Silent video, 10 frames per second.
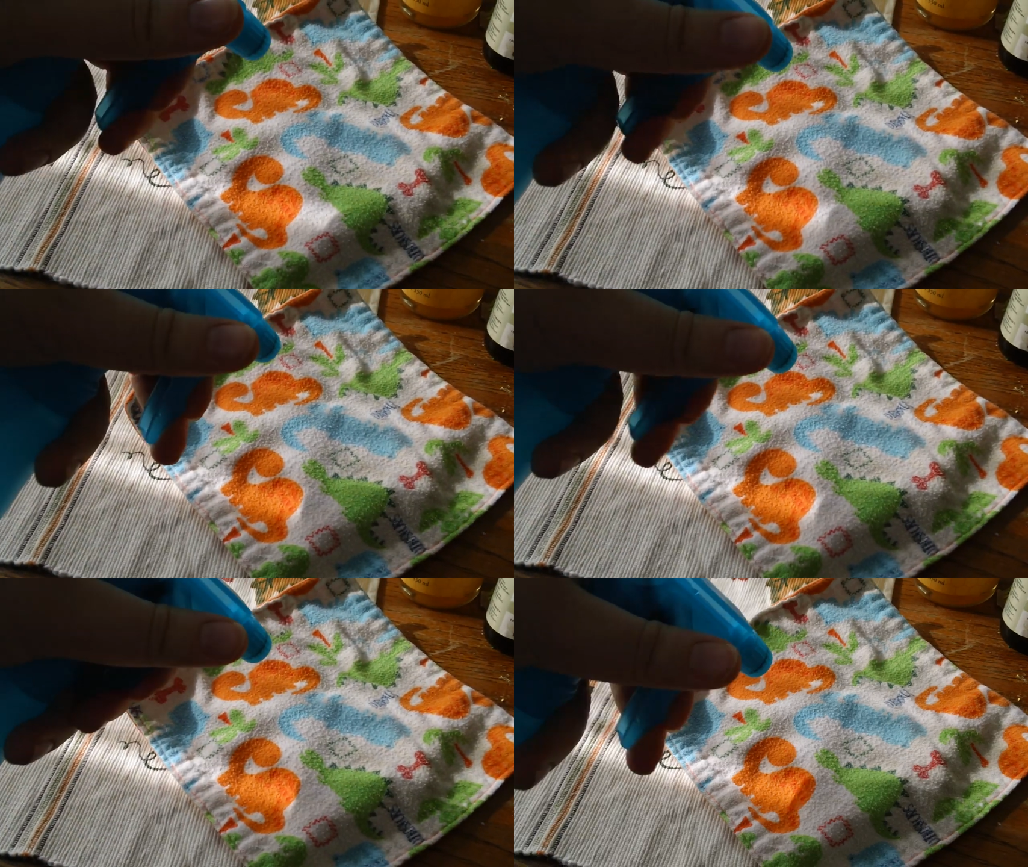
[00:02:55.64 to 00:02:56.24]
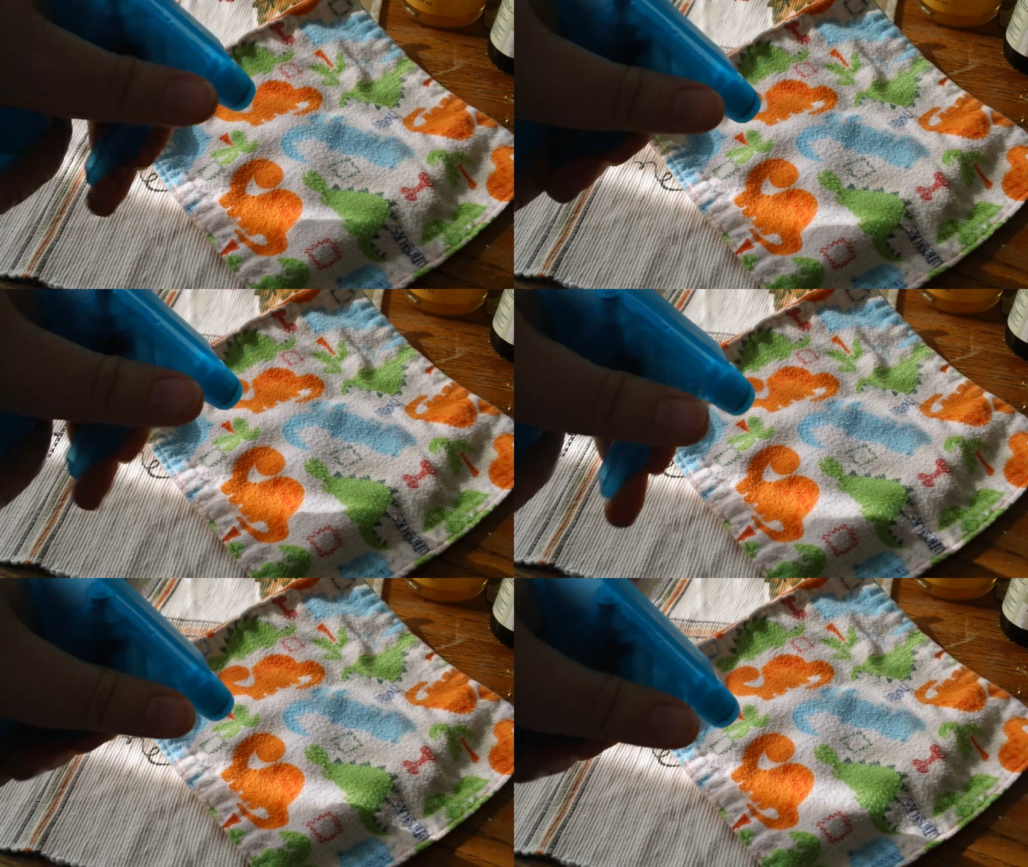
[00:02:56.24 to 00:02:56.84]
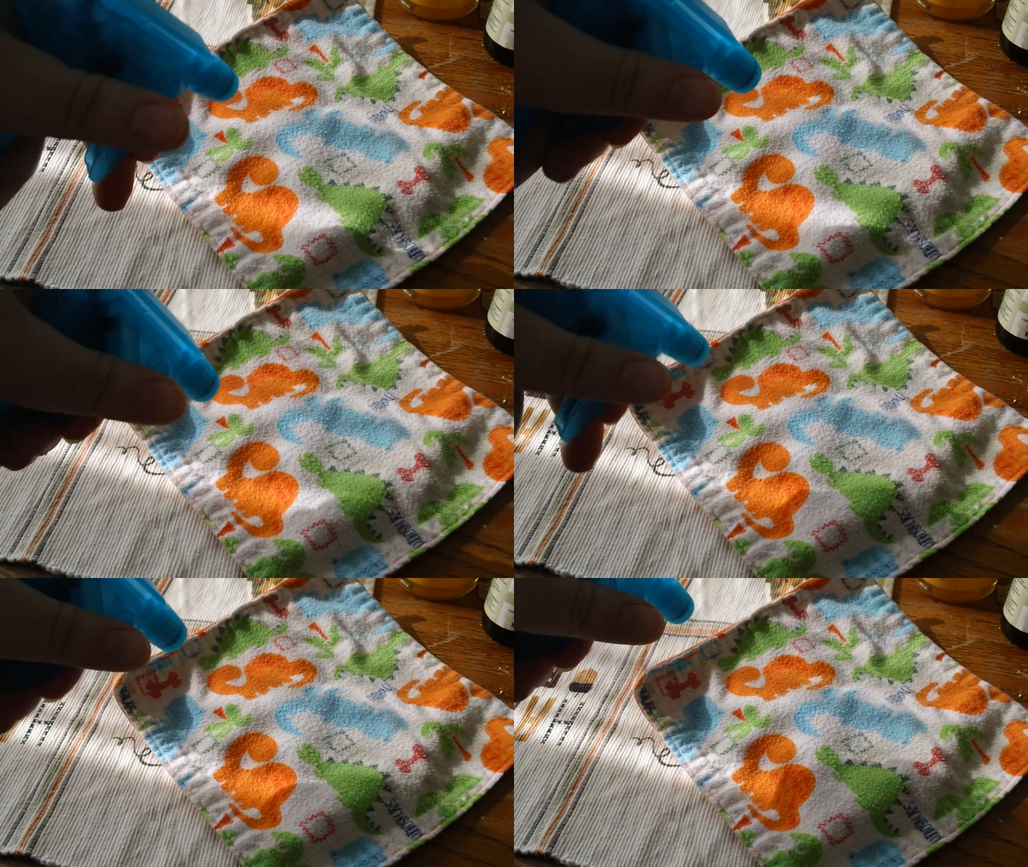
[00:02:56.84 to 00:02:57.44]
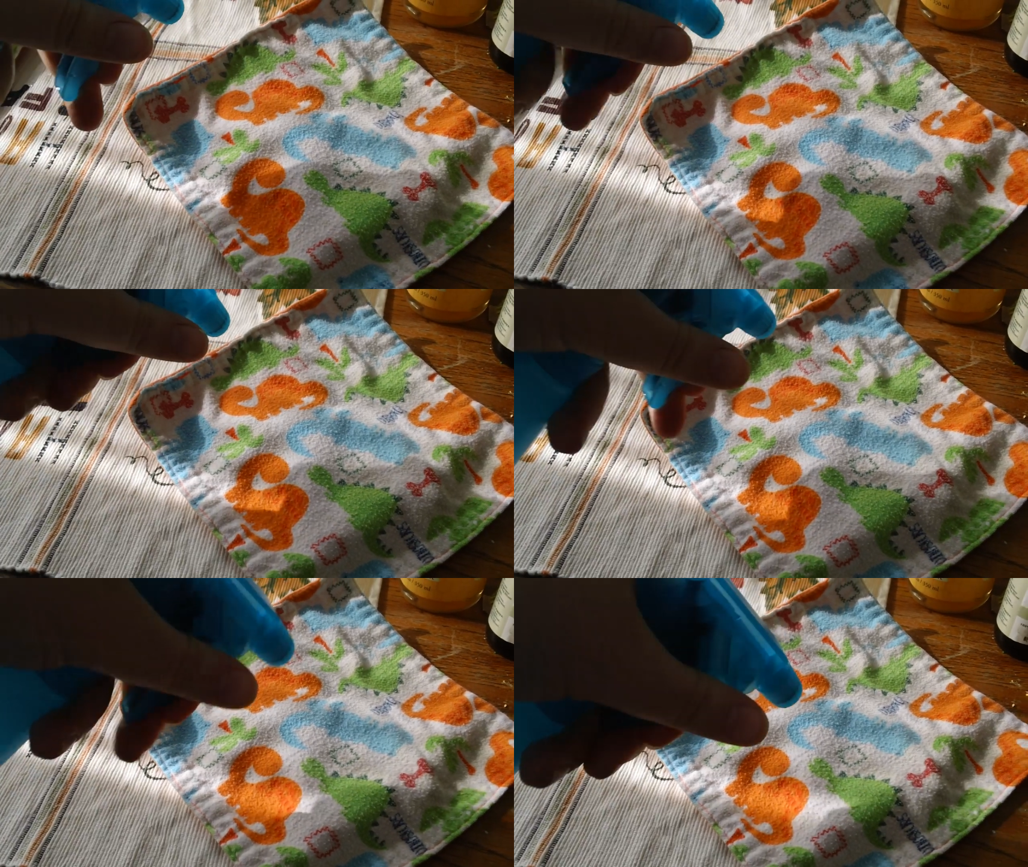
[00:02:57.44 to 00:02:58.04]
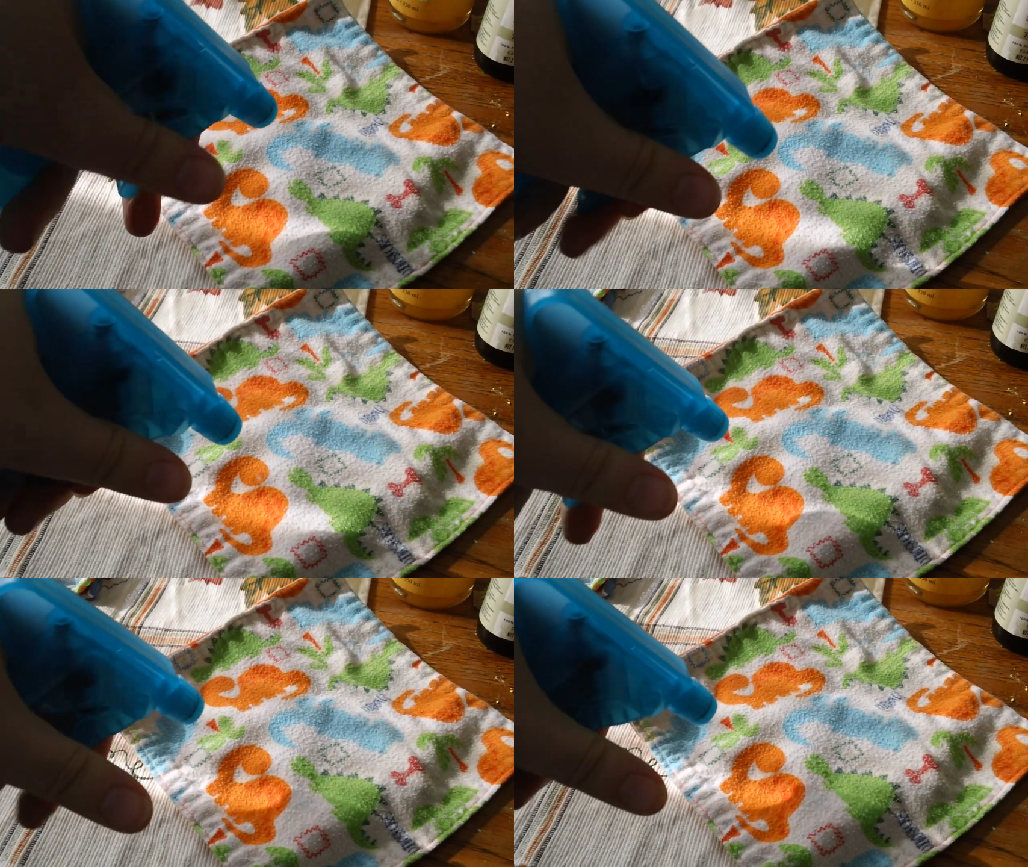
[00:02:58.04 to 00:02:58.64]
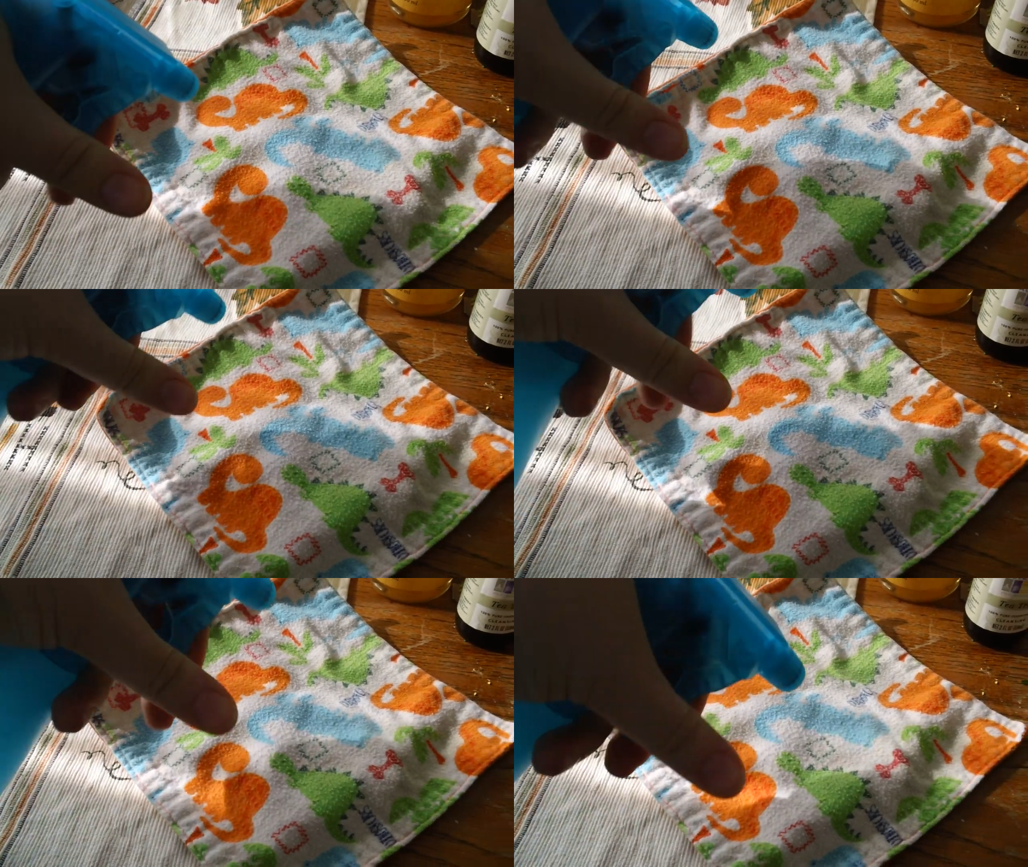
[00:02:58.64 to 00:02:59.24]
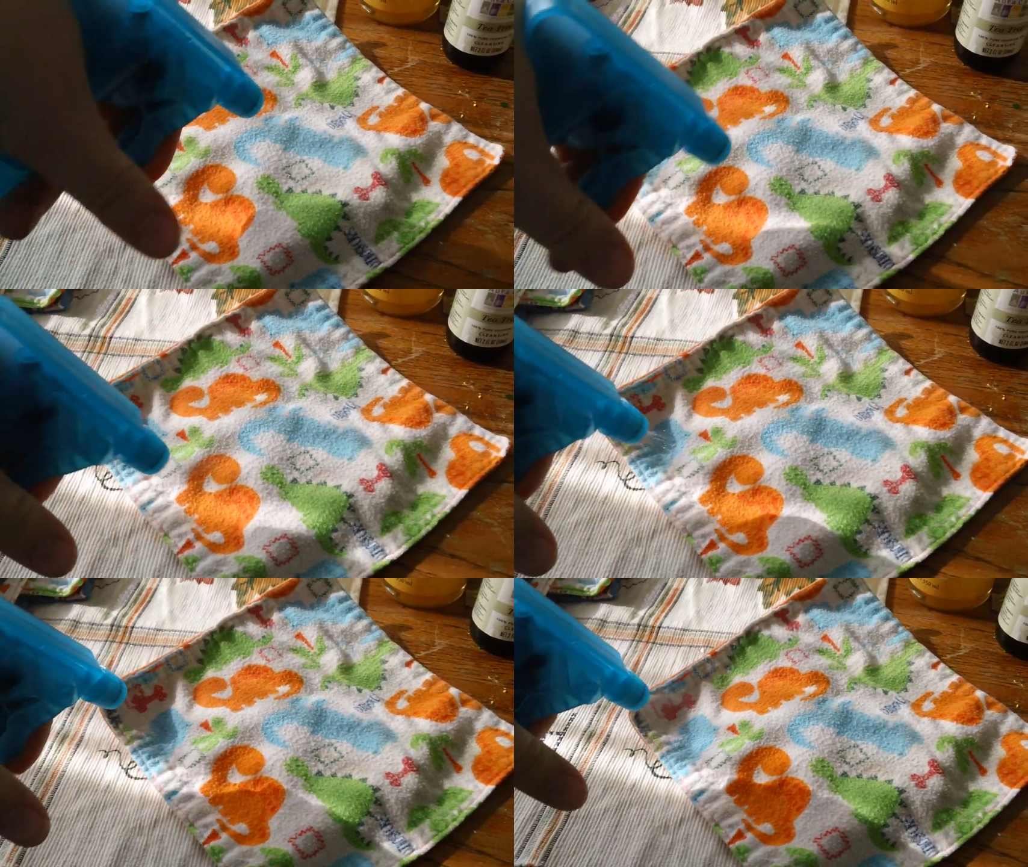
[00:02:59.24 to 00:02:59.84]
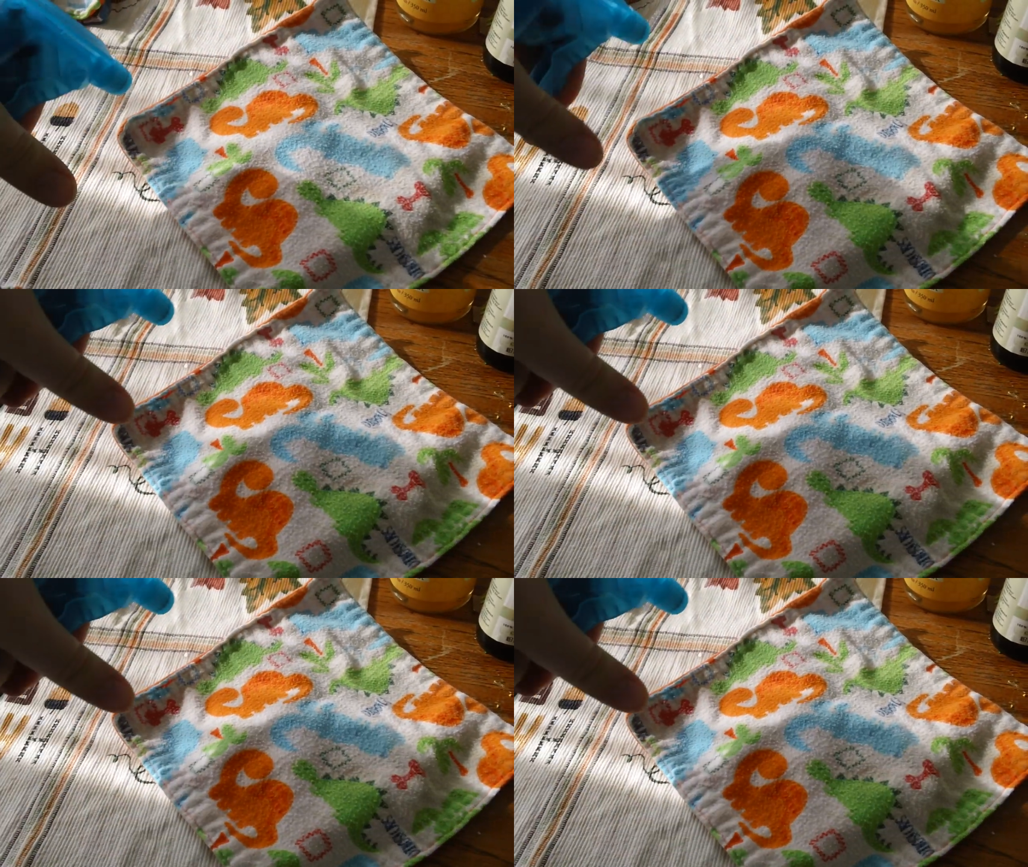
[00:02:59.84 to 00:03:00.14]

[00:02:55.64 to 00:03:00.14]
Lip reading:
(no speaker visible)